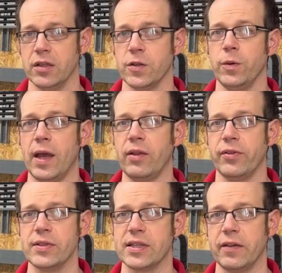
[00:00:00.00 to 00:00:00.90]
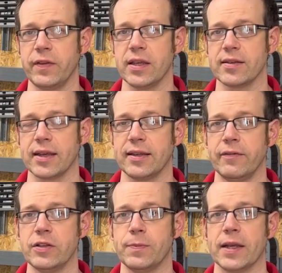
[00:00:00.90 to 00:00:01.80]
Two health and safety
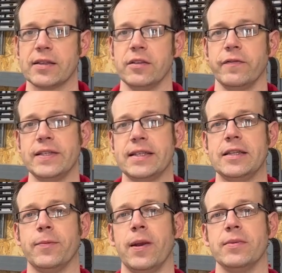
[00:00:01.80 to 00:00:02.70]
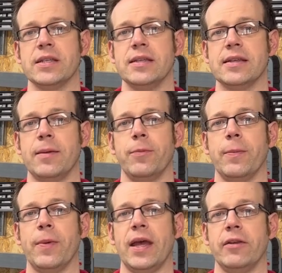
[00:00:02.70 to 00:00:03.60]
executive inspectors visited the premises and
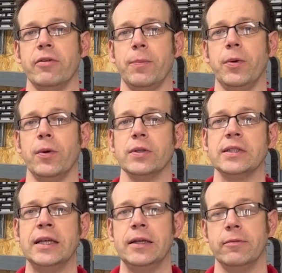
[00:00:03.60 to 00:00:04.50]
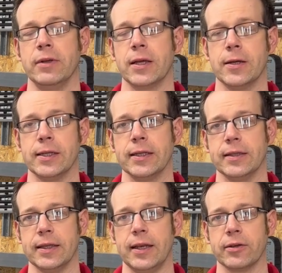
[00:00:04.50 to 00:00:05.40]
prepared a report regarding
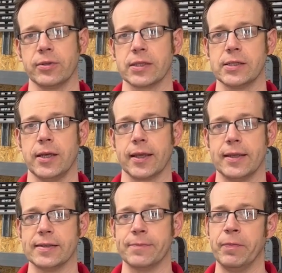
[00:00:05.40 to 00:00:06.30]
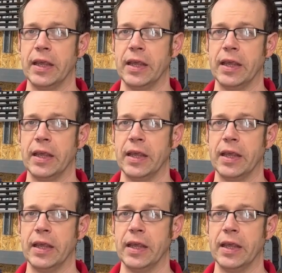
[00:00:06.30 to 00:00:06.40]
the electric circuits.